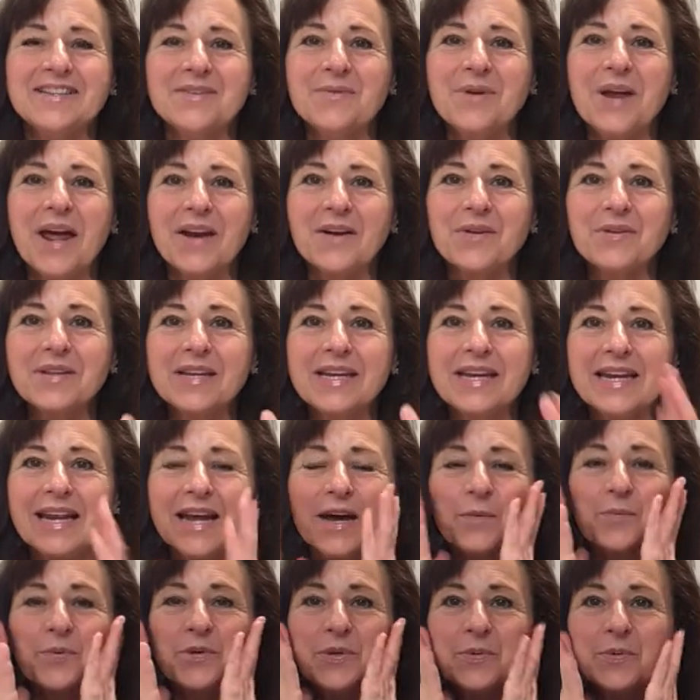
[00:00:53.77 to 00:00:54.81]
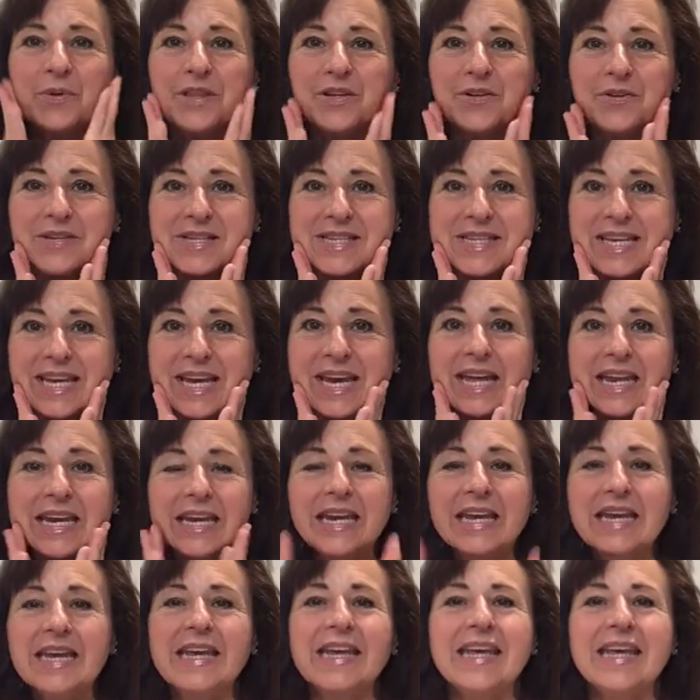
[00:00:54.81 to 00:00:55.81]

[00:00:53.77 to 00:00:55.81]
not only it helps you with your skin,